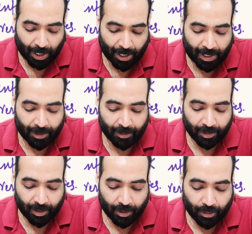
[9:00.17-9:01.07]
hard
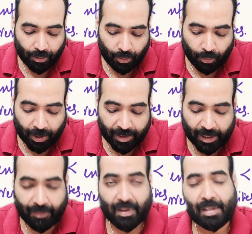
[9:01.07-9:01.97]
to
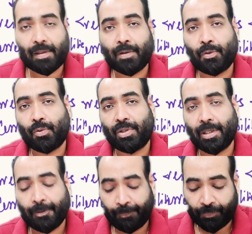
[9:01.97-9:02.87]
achieve this
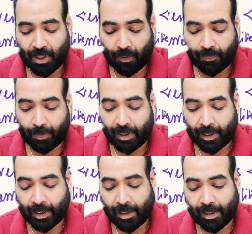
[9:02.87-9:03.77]
situation of
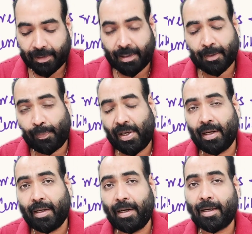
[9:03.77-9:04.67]
current assets
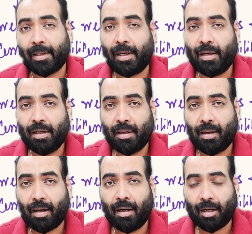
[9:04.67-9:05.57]
being greater than
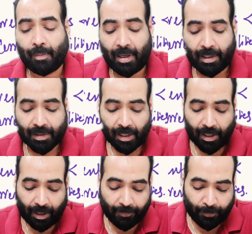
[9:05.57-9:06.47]
current liabilities.
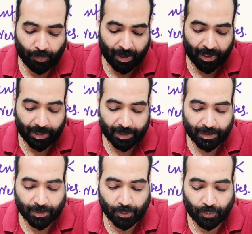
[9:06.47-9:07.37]
If you are in this
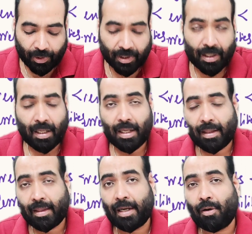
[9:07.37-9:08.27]
situation,
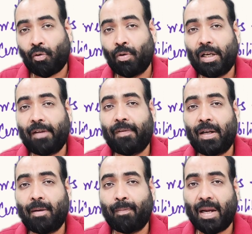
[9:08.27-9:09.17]
then only
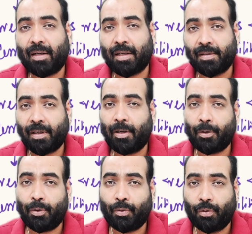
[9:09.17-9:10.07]
will bank
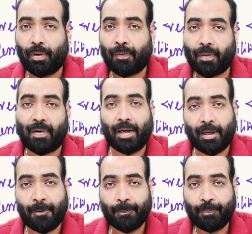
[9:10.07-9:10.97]
consider you good for
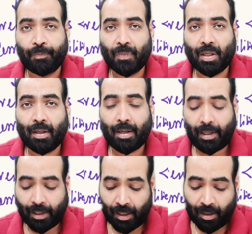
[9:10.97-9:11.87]
funding,
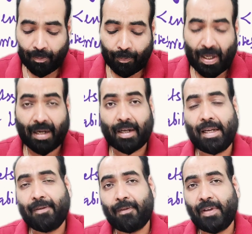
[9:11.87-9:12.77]
right? But
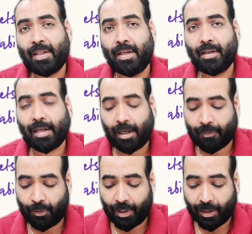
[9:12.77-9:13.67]
if we think
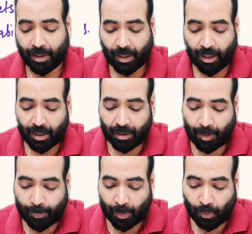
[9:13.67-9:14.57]
carefully, the
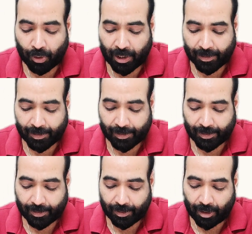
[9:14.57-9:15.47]

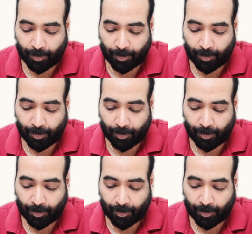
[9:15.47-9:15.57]
promoters